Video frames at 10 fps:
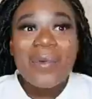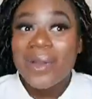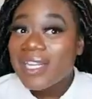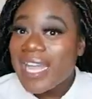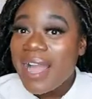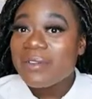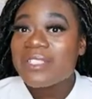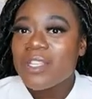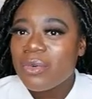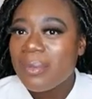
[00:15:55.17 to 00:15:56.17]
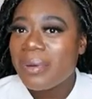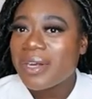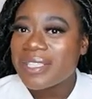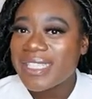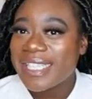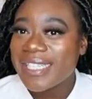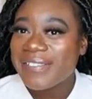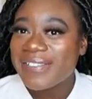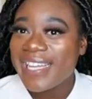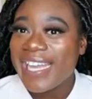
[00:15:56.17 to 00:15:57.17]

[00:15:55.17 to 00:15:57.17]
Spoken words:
One day I was so impulsive,